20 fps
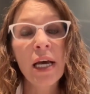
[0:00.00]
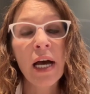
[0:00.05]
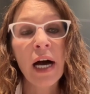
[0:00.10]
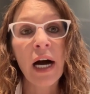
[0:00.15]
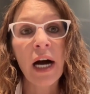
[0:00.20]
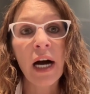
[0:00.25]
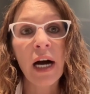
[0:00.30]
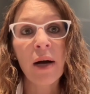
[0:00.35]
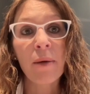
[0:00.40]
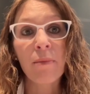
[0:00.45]

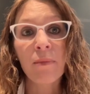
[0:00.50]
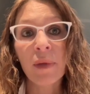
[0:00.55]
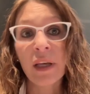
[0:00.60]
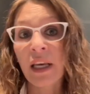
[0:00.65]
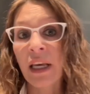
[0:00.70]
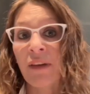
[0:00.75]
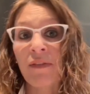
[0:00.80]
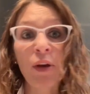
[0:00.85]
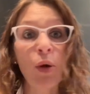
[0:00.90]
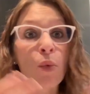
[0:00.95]

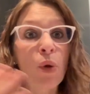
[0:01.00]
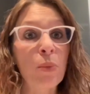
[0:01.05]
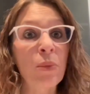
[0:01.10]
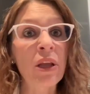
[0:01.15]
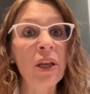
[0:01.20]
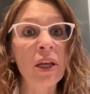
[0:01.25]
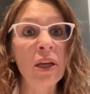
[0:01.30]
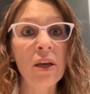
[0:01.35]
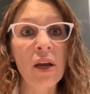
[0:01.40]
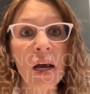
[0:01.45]
giving
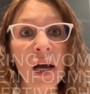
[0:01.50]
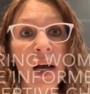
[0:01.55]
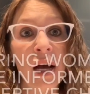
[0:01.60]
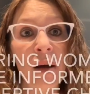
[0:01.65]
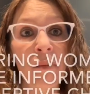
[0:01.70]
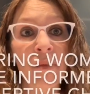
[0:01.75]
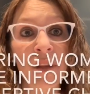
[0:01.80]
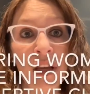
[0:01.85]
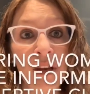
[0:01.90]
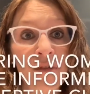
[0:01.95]

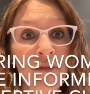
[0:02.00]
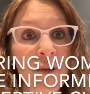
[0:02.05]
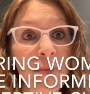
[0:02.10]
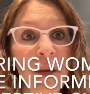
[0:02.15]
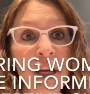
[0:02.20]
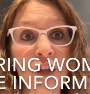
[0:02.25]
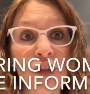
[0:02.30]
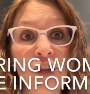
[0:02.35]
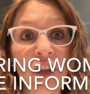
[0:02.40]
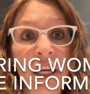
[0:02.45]
women the
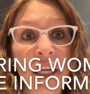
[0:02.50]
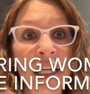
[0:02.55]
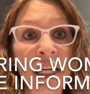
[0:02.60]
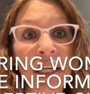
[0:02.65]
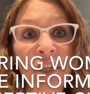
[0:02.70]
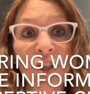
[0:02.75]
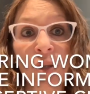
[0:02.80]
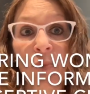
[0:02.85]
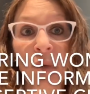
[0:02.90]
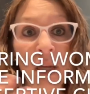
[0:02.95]
information they
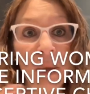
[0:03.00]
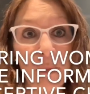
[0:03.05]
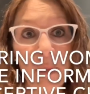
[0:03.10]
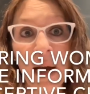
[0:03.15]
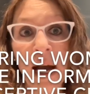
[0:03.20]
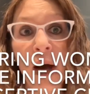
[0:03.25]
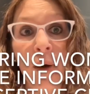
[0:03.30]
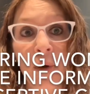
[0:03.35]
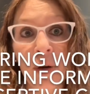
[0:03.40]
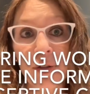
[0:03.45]
need to be
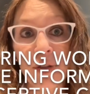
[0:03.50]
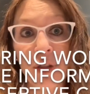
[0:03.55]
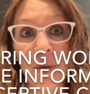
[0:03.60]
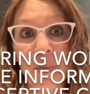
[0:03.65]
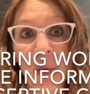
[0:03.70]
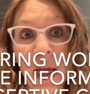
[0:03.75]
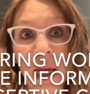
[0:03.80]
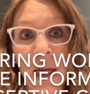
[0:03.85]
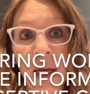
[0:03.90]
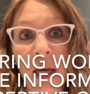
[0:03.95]
empowered to
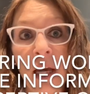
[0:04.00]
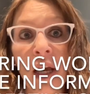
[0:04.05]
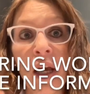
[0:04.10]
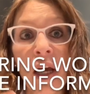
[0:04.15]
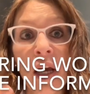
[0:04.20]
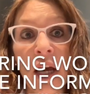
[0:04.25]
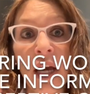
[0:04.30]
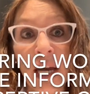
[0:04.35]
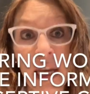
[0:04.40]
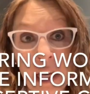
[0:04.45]
make
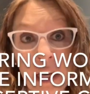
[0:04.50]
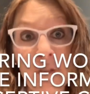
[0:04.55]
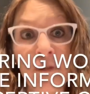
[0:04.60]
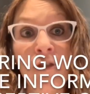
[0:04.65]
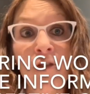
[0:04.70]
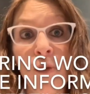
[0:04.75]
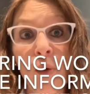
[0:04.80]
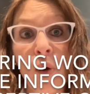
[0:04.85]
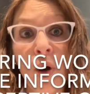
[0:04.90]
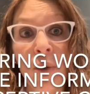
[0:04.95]

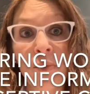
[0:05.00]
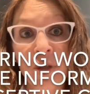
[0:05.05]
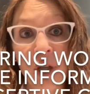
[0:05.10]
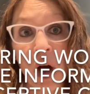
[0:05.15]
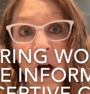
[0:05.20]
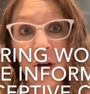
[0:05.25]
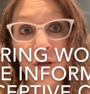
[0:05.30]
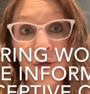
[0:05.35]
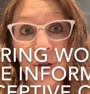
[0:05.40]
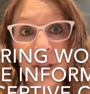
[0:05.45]
informed
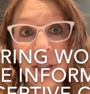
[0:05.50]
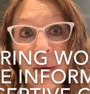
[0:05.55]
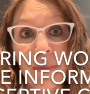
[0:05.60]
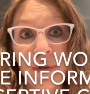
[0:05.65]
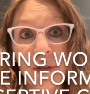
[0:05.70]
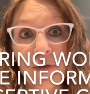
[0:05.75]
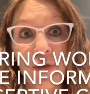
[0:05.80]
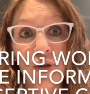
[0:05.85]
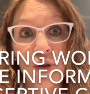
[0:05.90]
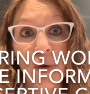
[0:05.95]

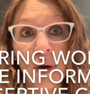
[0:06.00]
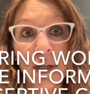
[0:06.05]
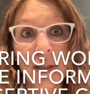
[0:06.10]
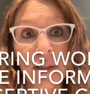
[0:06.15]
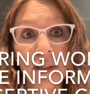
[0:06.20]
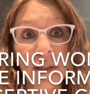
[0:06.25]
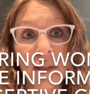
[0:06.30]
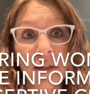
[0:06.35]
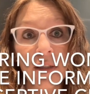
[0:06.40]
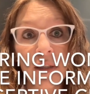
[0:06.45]
contraceptive
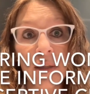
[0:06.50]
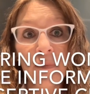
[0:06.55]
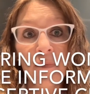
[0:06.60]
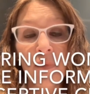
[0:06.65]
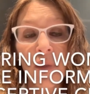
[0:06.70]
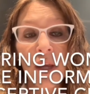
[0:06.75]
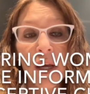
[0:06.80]
choices.